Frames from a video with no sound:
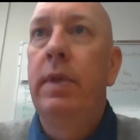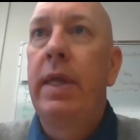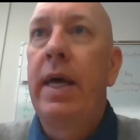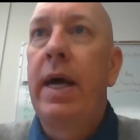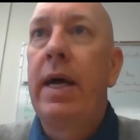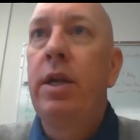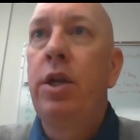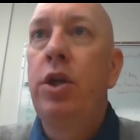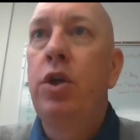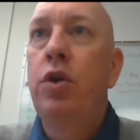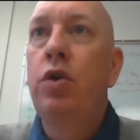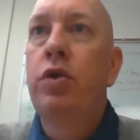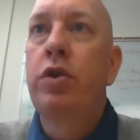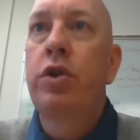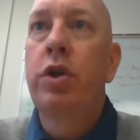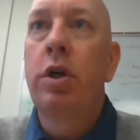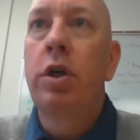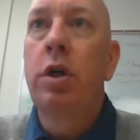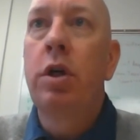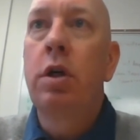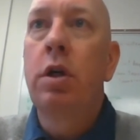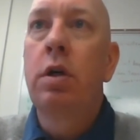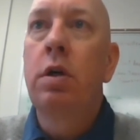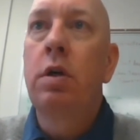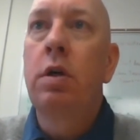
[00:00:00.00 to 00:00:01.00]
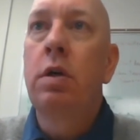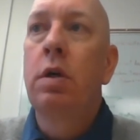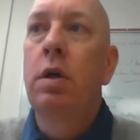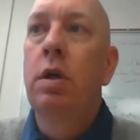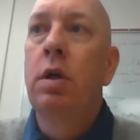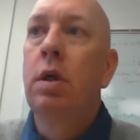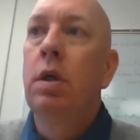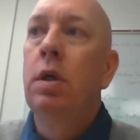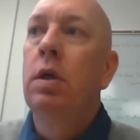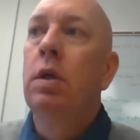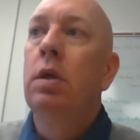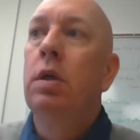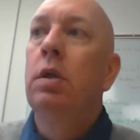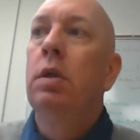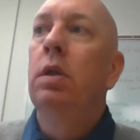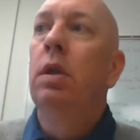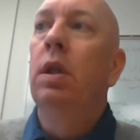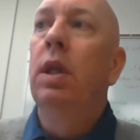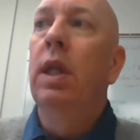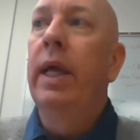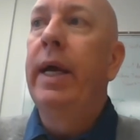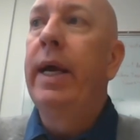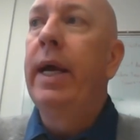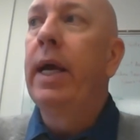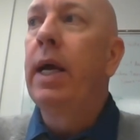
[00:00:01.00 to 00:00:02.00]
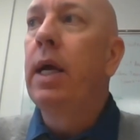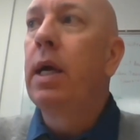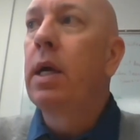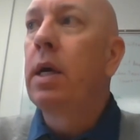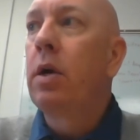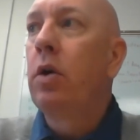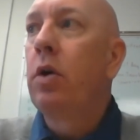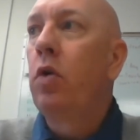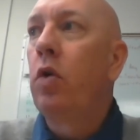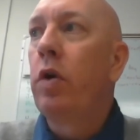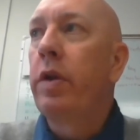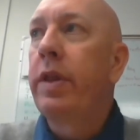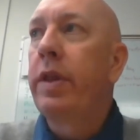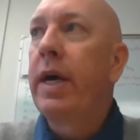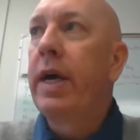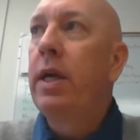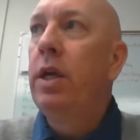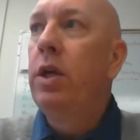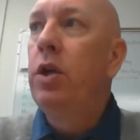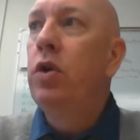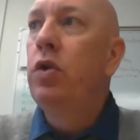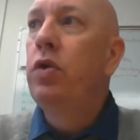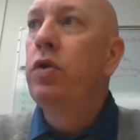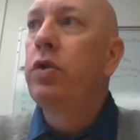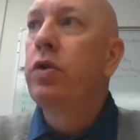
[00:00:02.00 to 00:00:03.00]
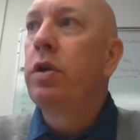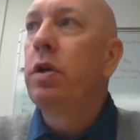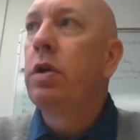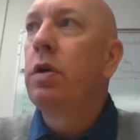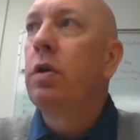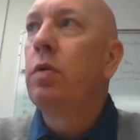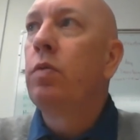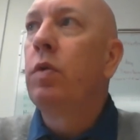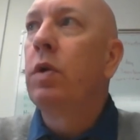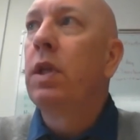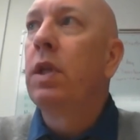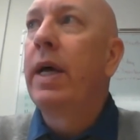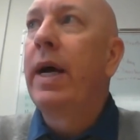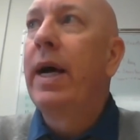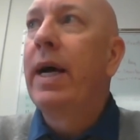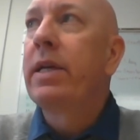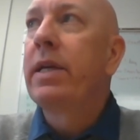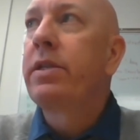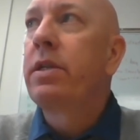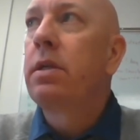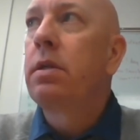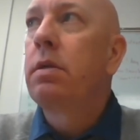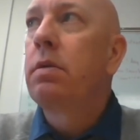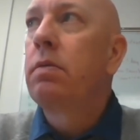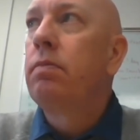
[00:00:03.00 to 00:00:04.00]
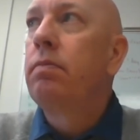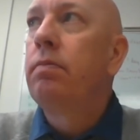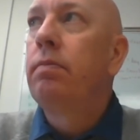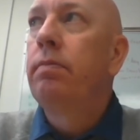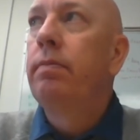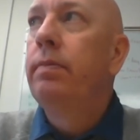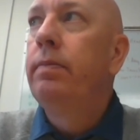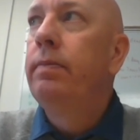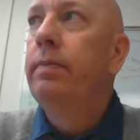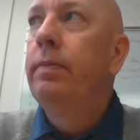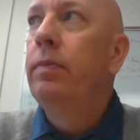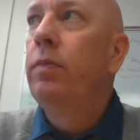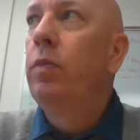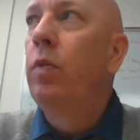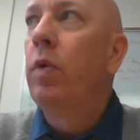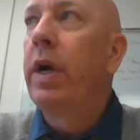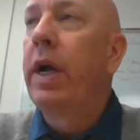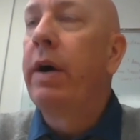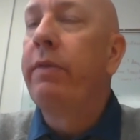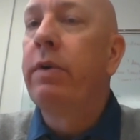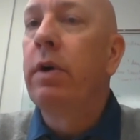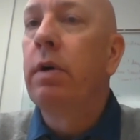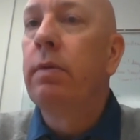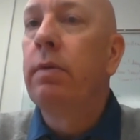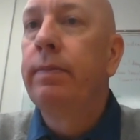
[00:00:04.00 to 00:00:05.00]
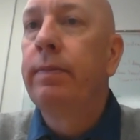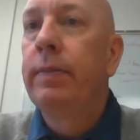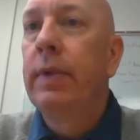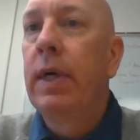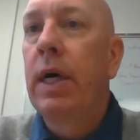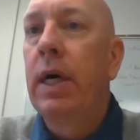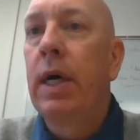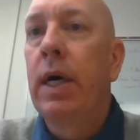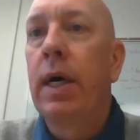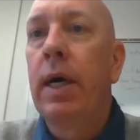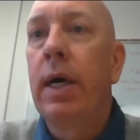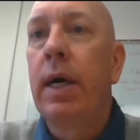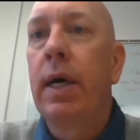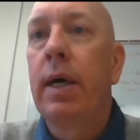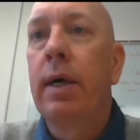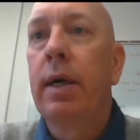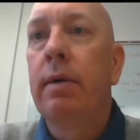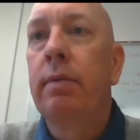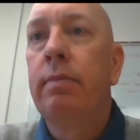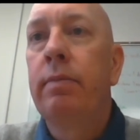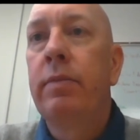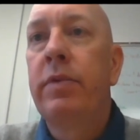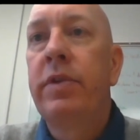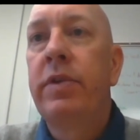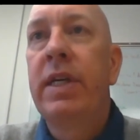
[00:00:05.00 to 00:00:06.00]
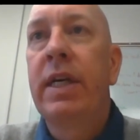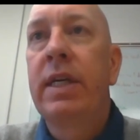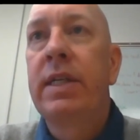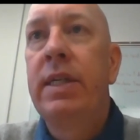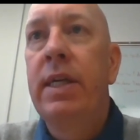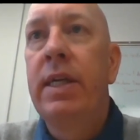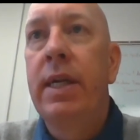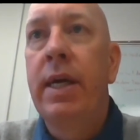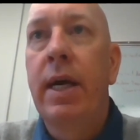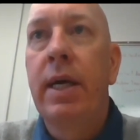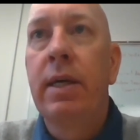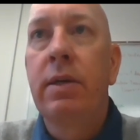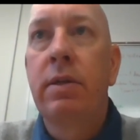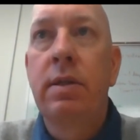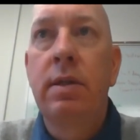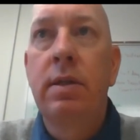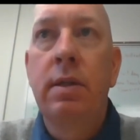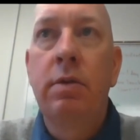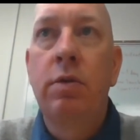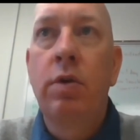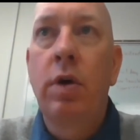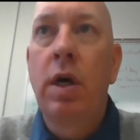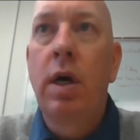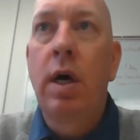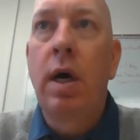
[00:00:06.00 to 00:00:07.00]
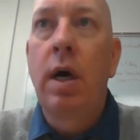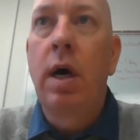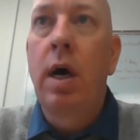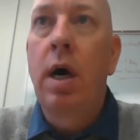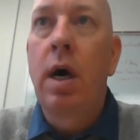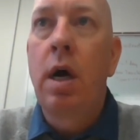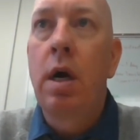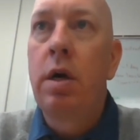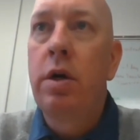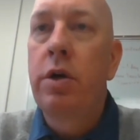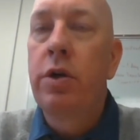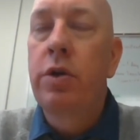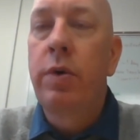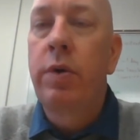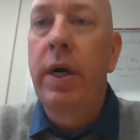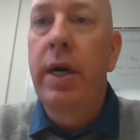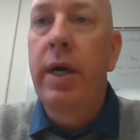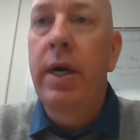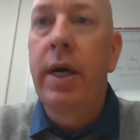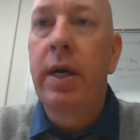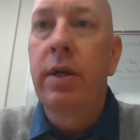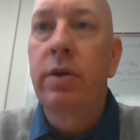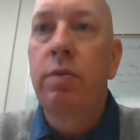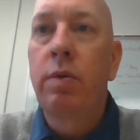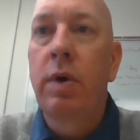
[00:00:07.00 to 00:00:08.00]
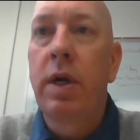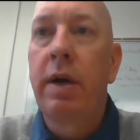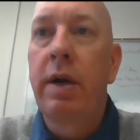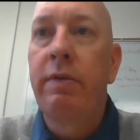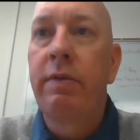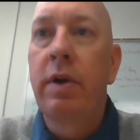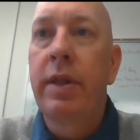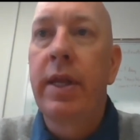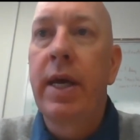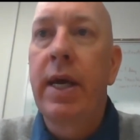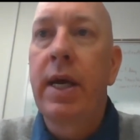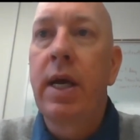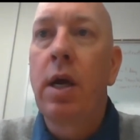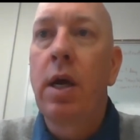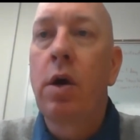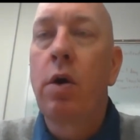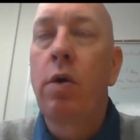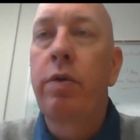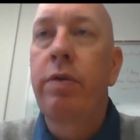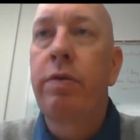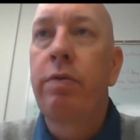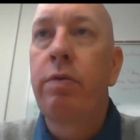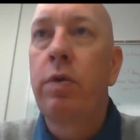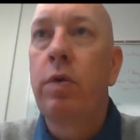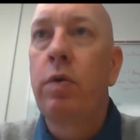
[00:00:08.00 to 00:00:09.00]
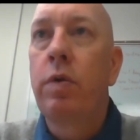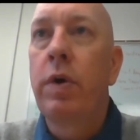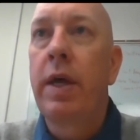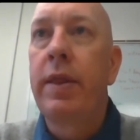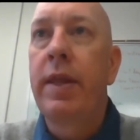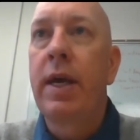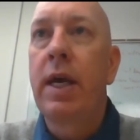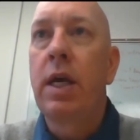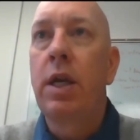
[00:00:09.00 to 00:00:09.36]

that user link or that user will last whatever, 60 days, 120 days, whatever, and they can go through. And